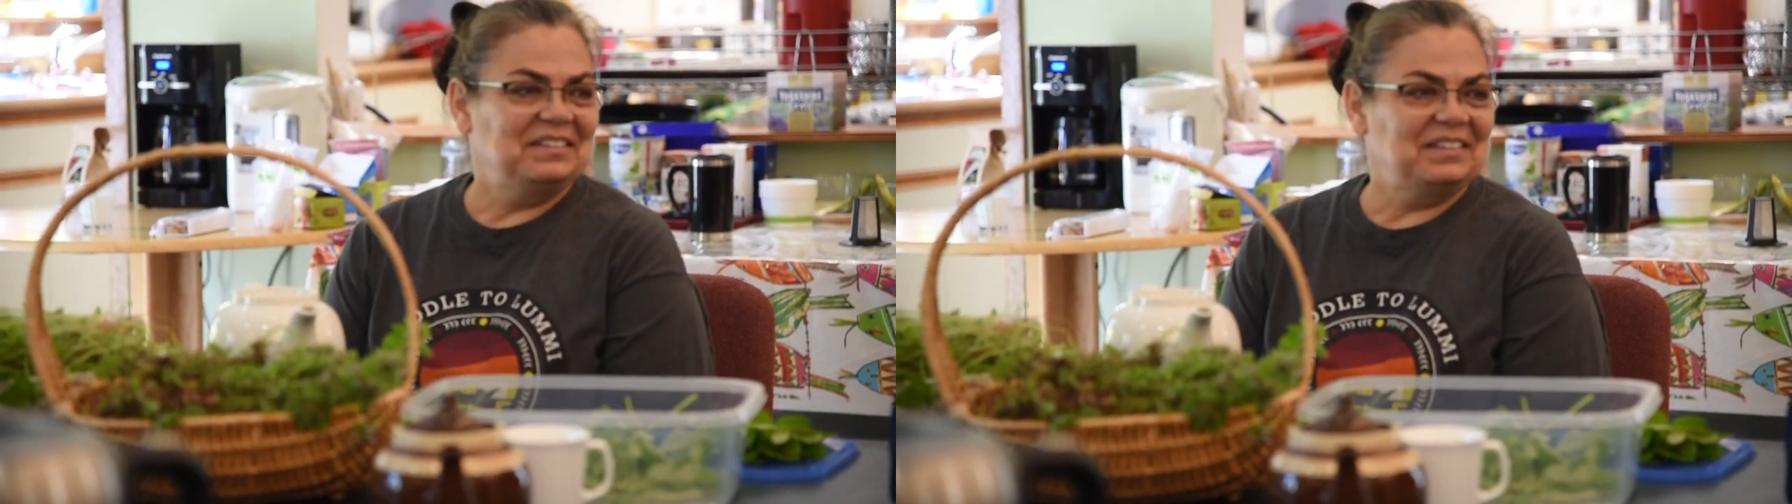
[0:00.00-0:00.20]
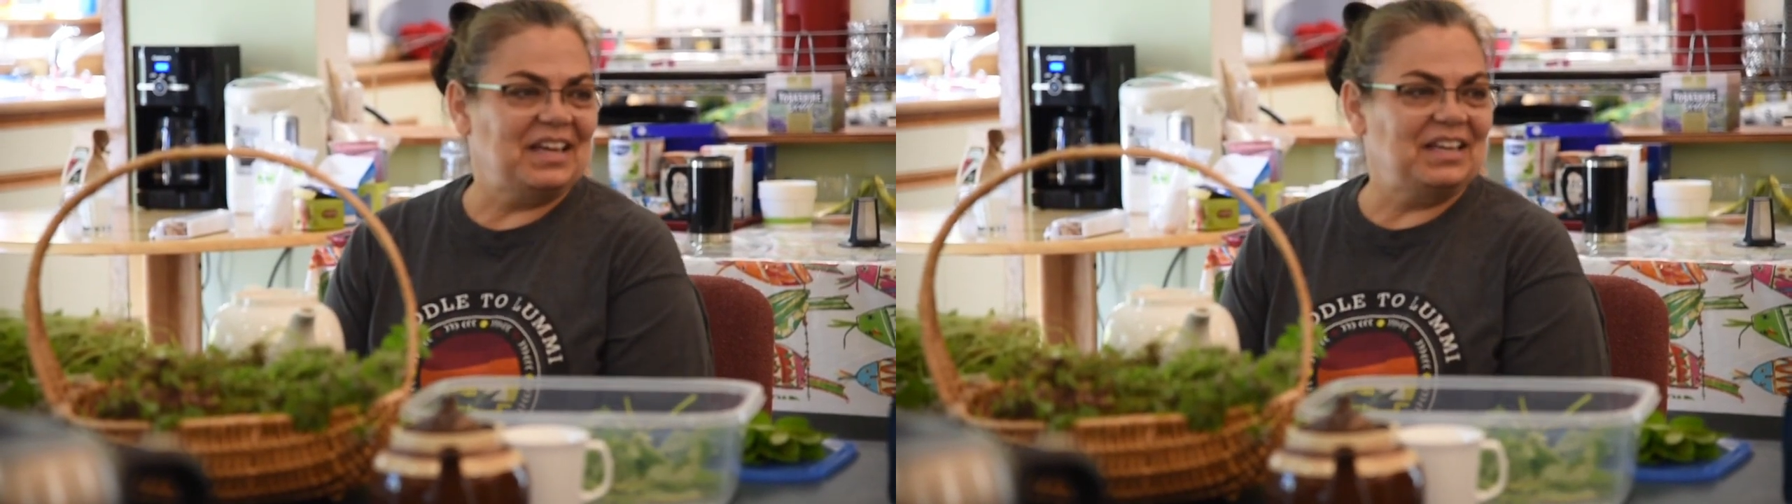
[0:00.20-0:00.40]

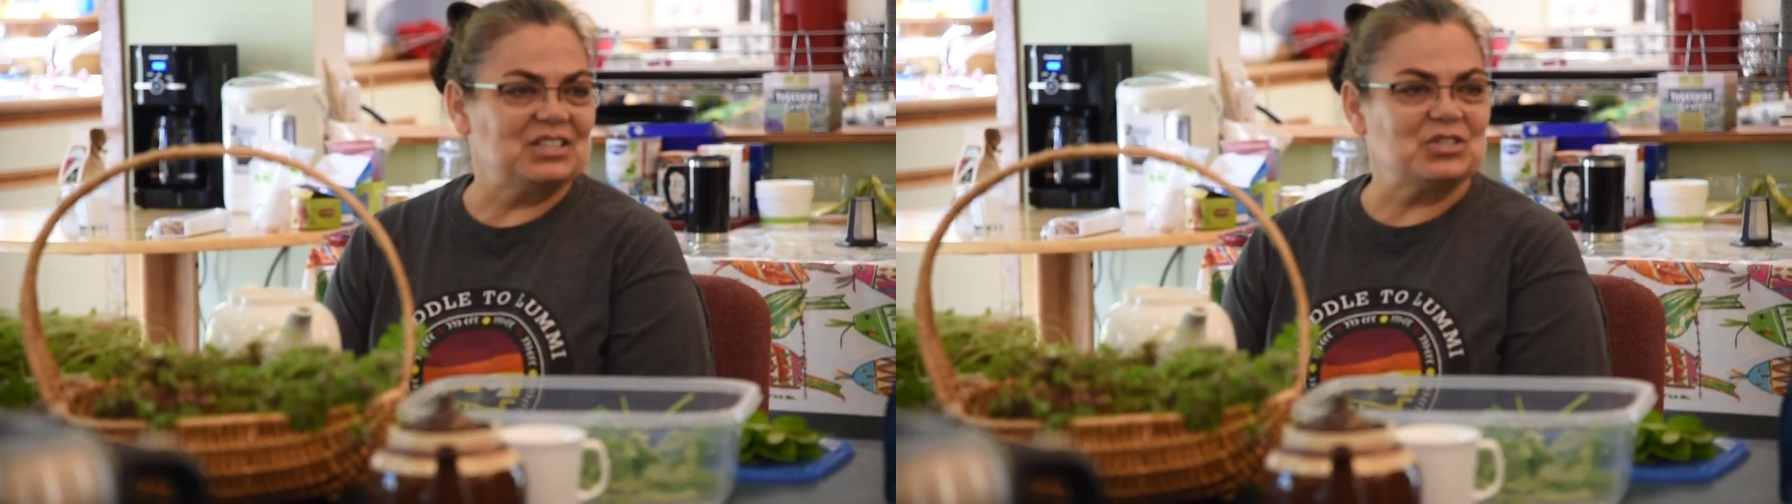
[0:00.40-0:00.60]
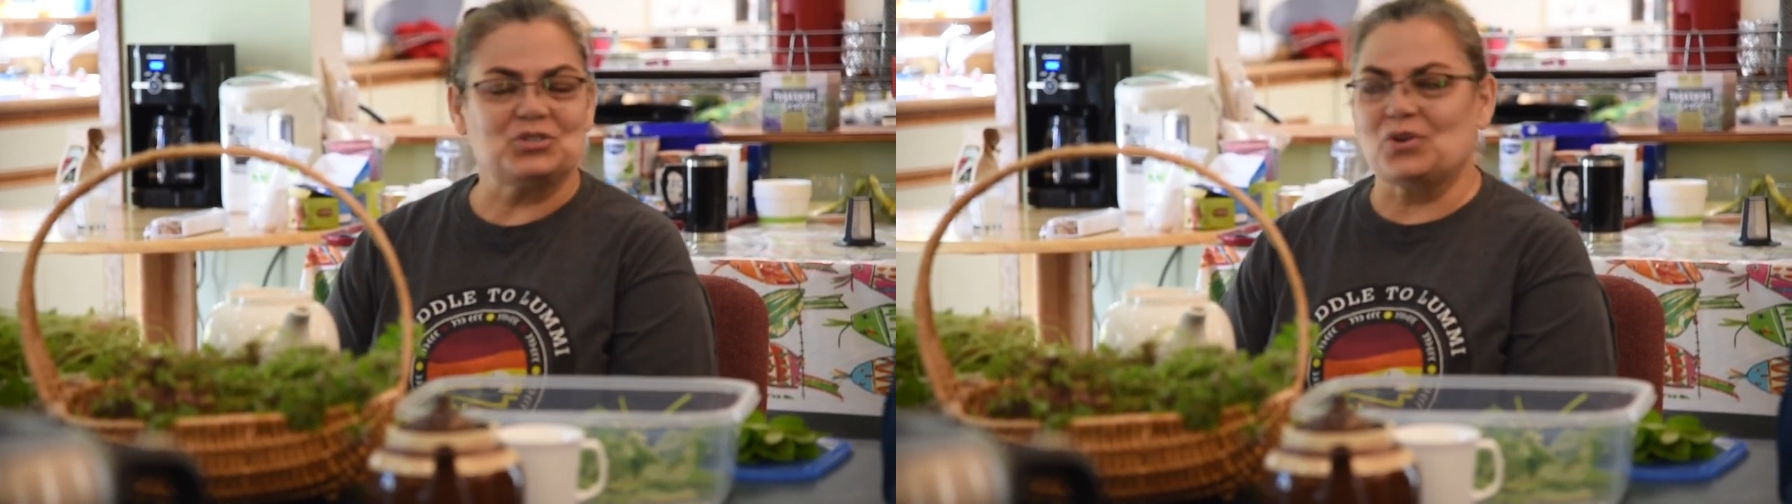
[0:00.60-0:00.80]
they
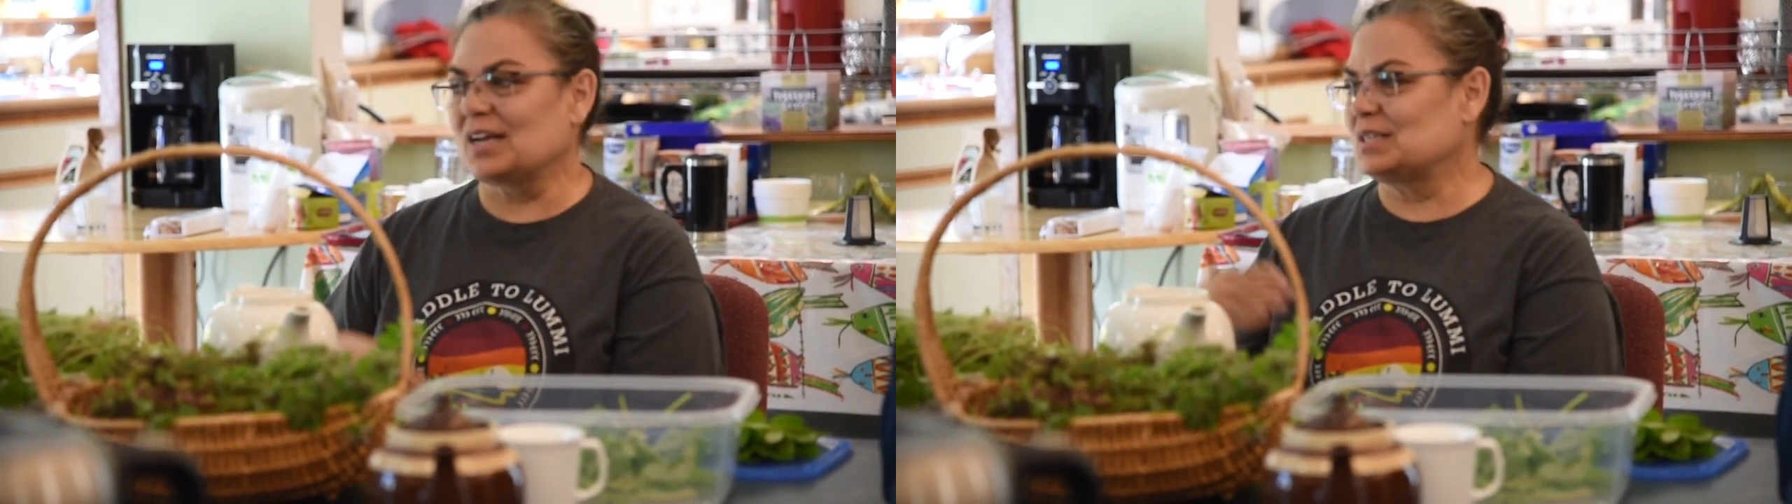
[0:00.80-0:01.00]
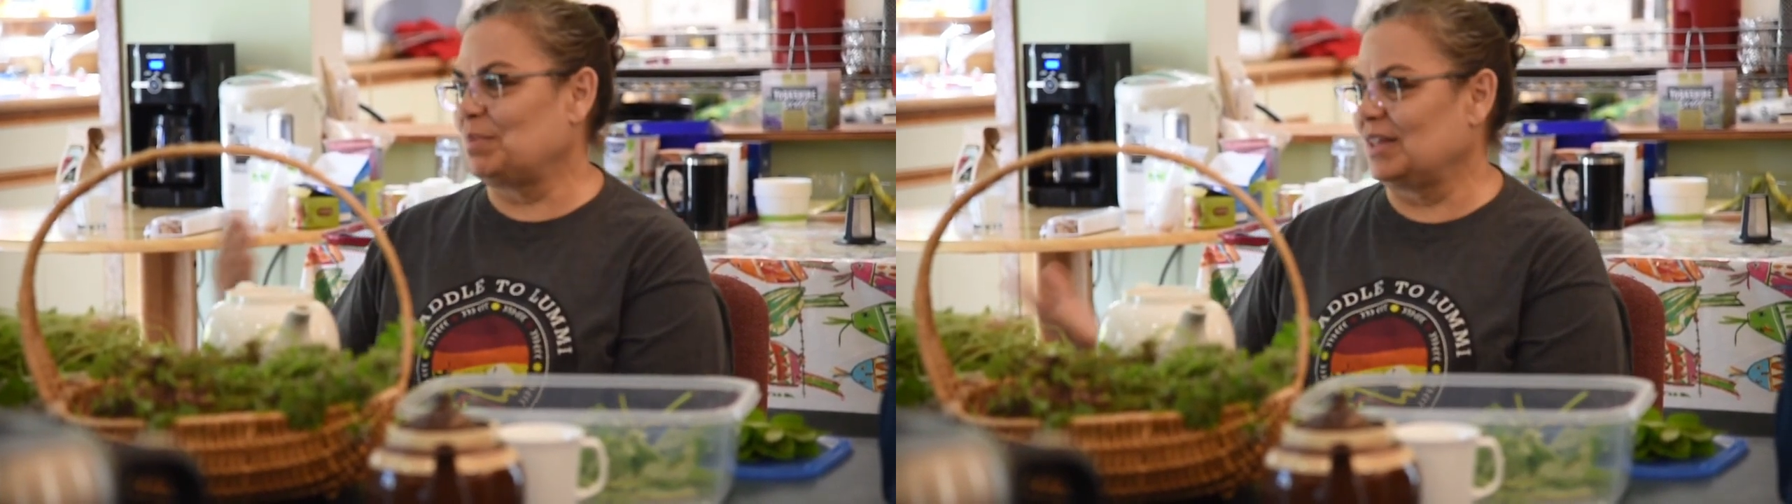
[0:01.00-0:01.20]
get
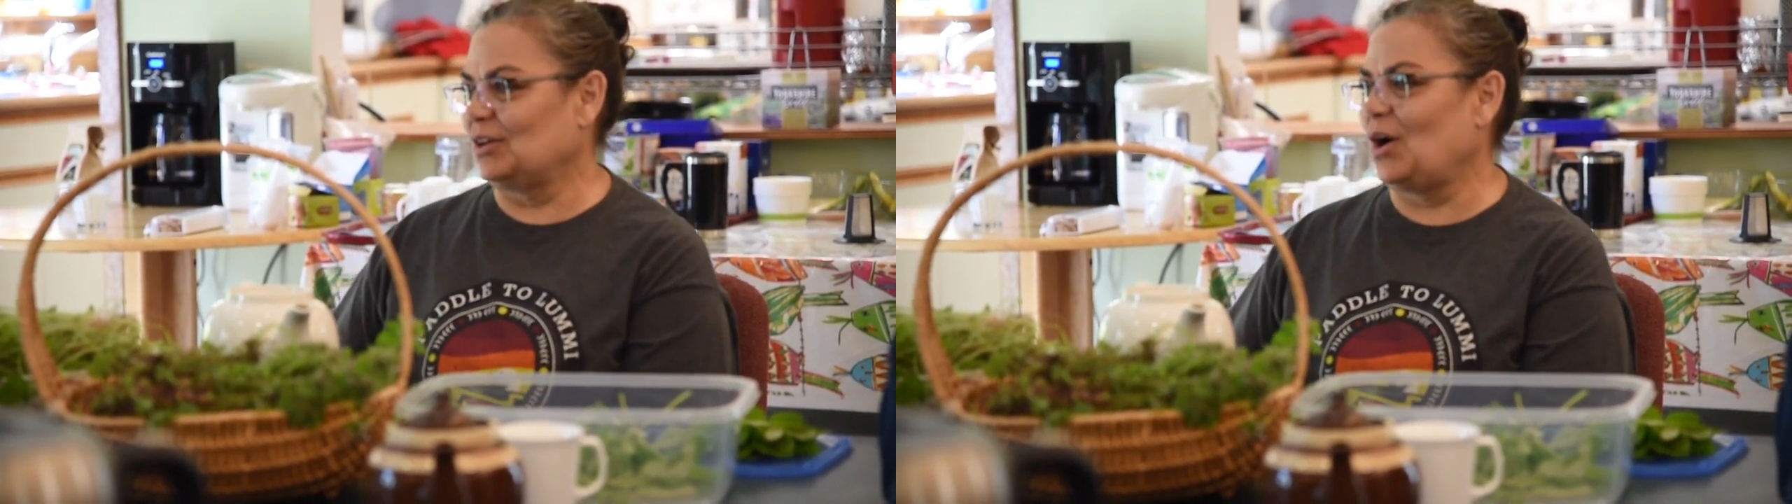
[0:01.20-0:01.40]
distracted by the